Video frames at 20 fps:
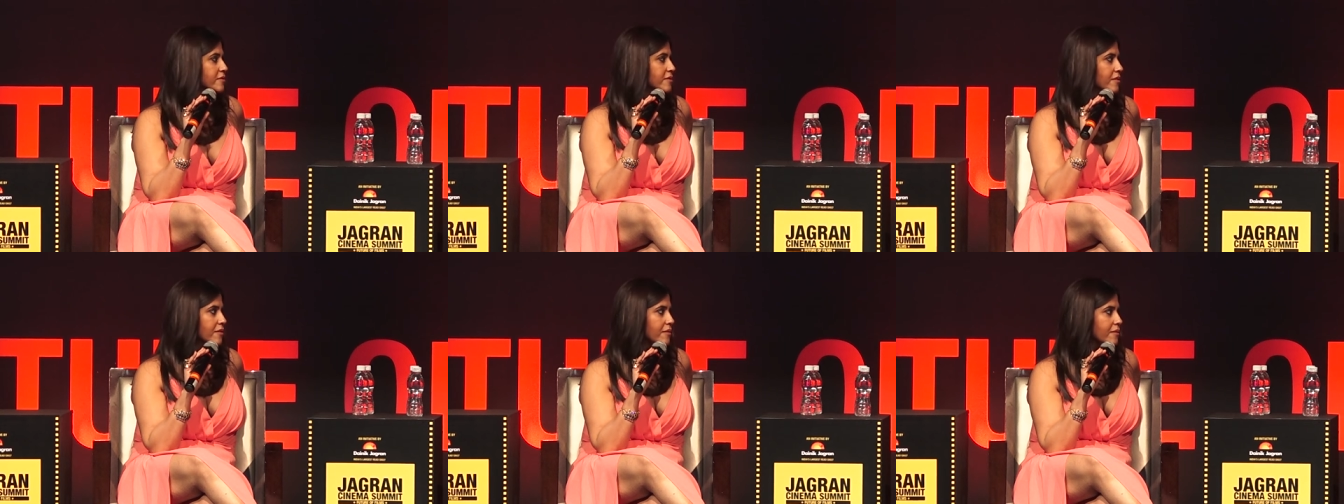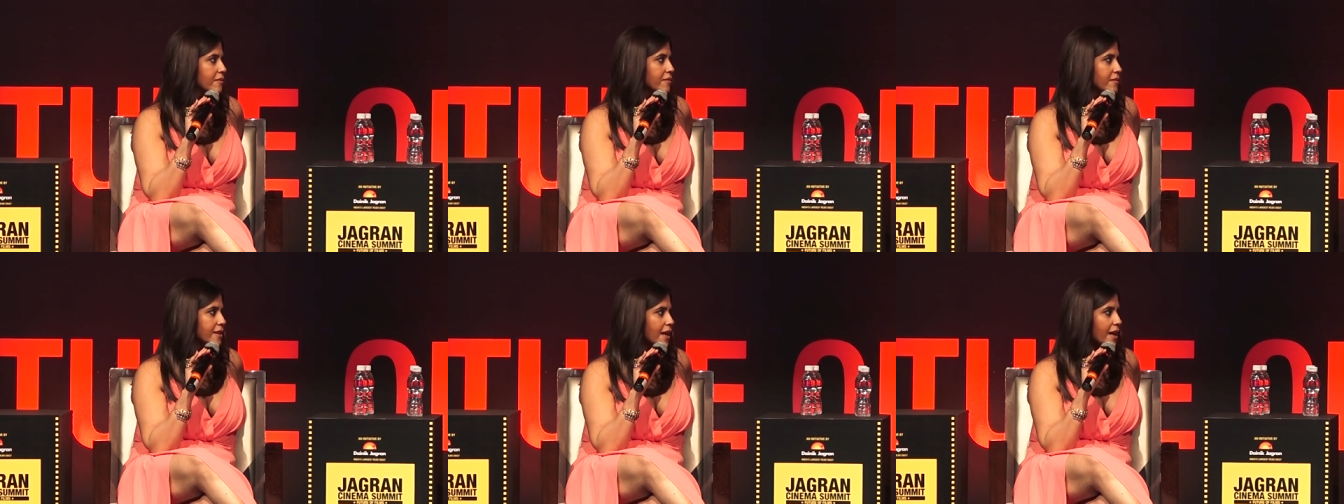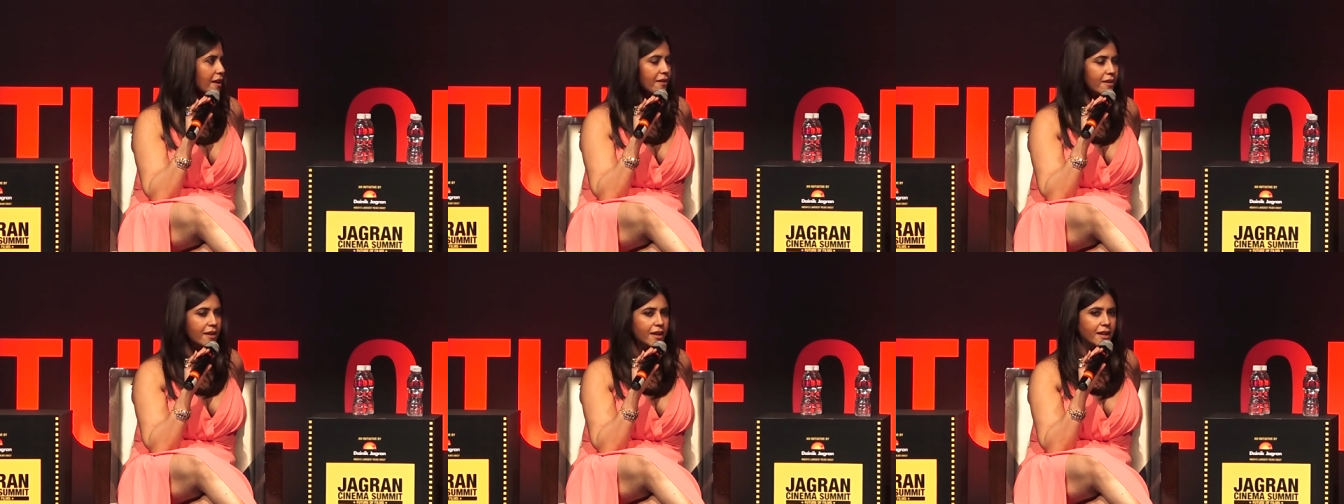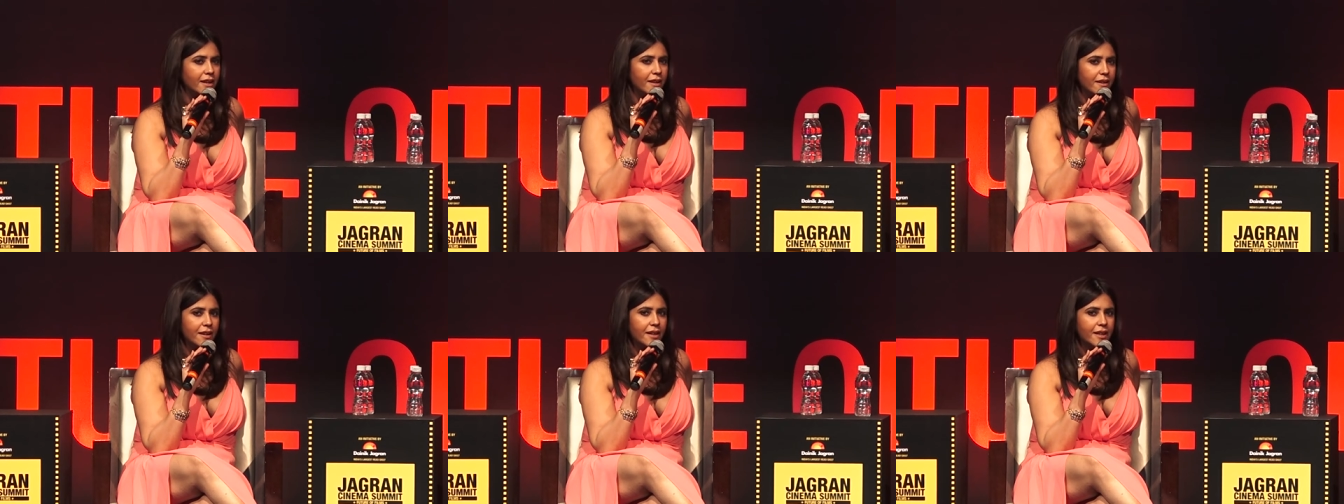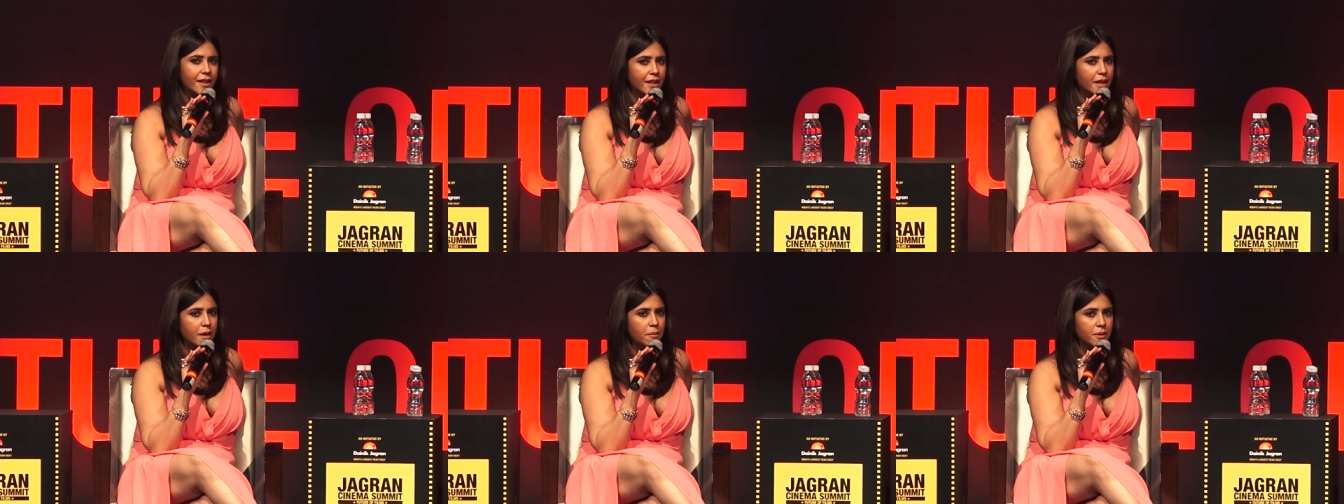So mm. that really,
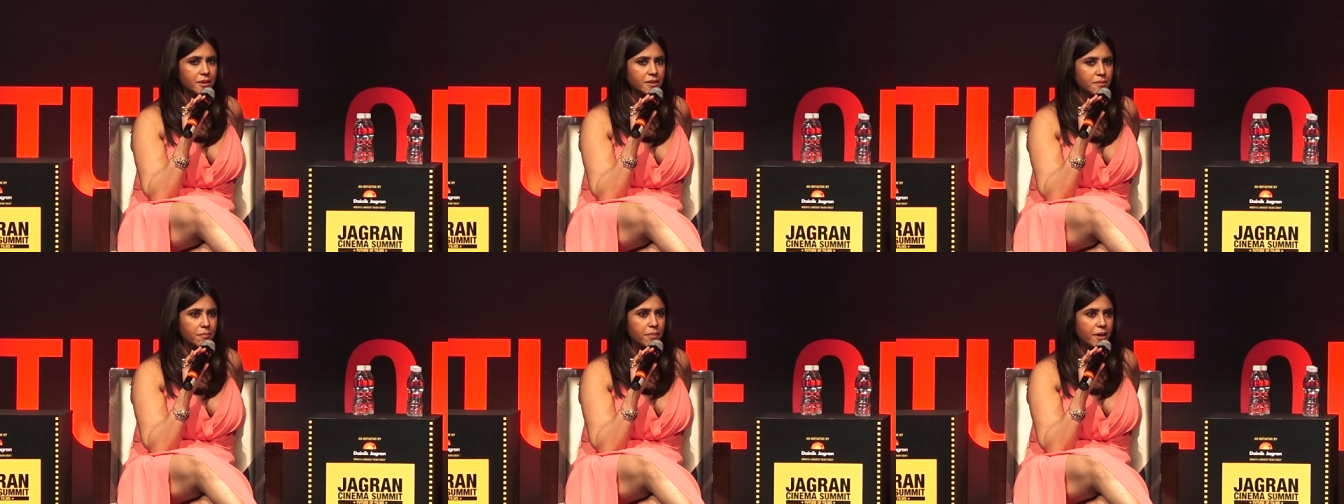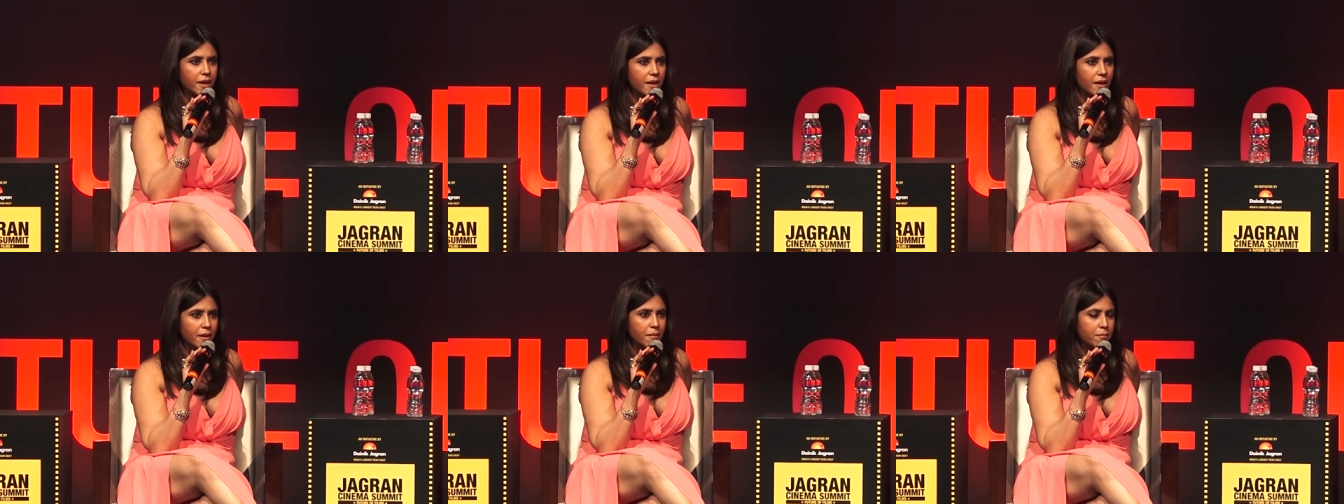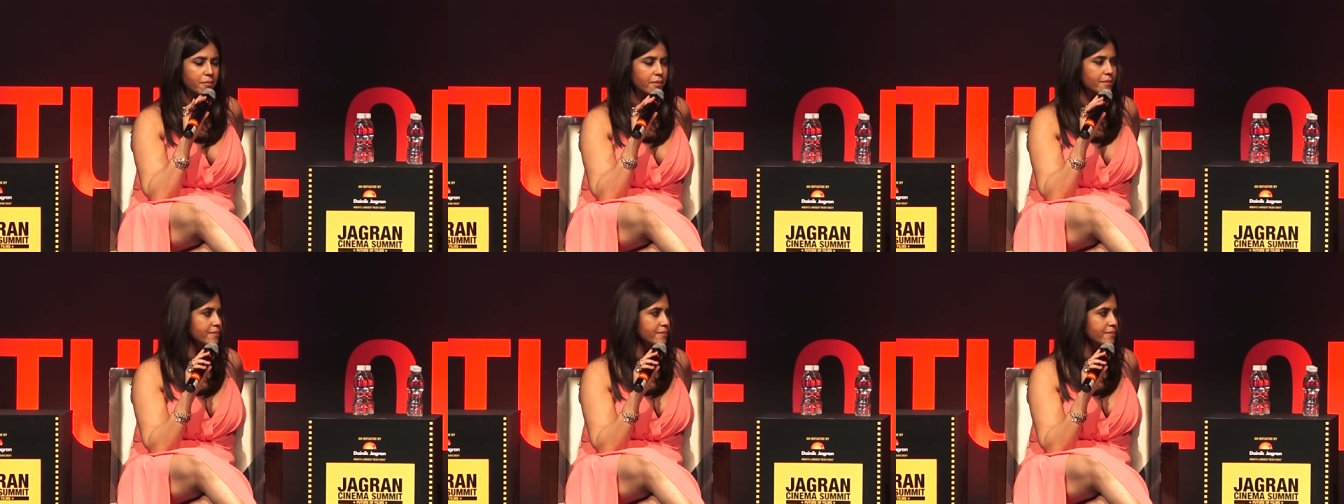really came as a big help.